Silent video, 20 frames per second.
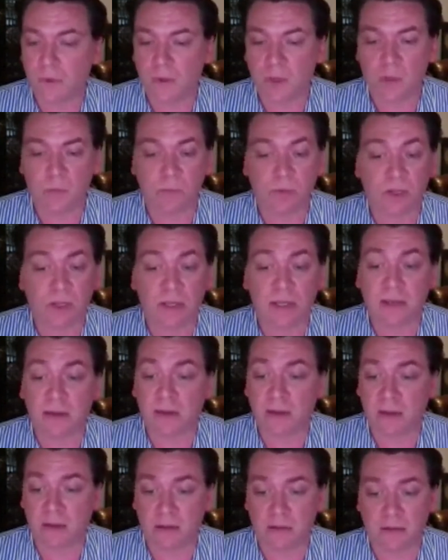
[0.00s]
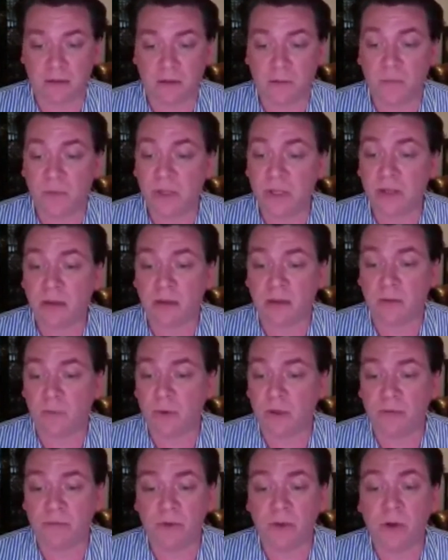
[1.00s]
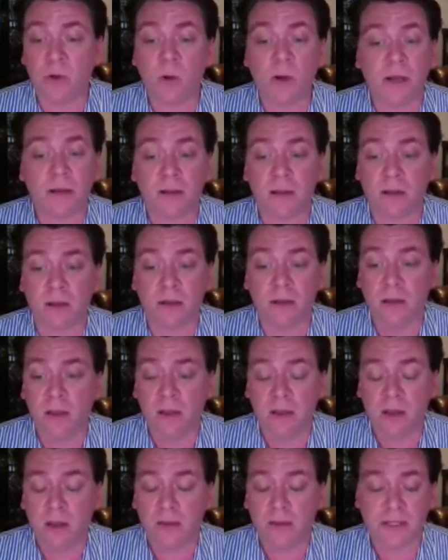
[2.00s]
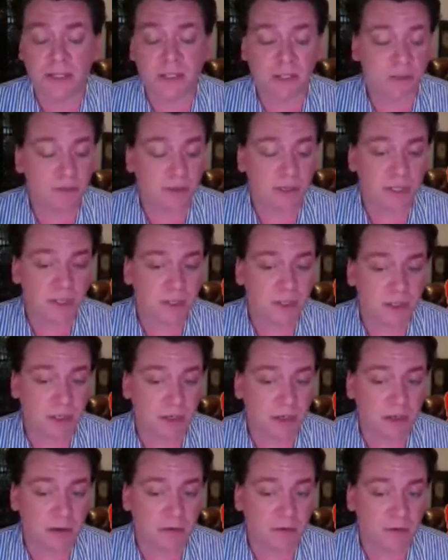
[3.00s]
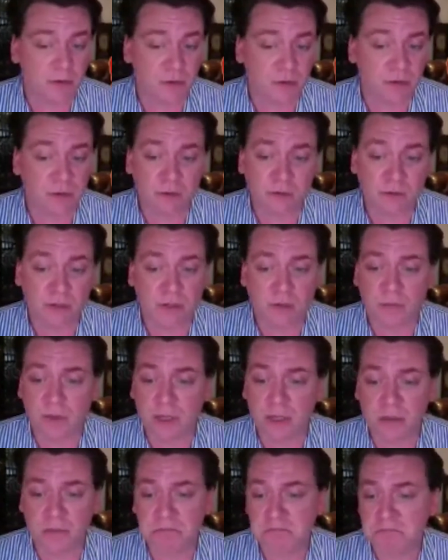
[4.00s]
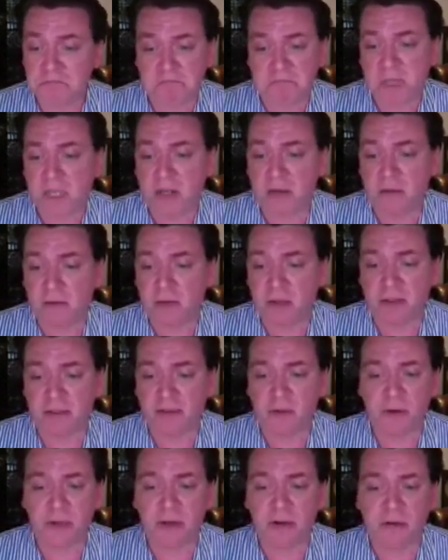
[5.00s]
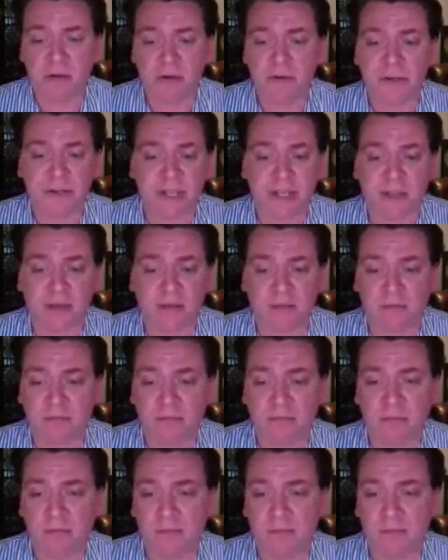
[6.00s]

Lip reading: Completely. We have no idea. This journal could be, a 30-year undertaking.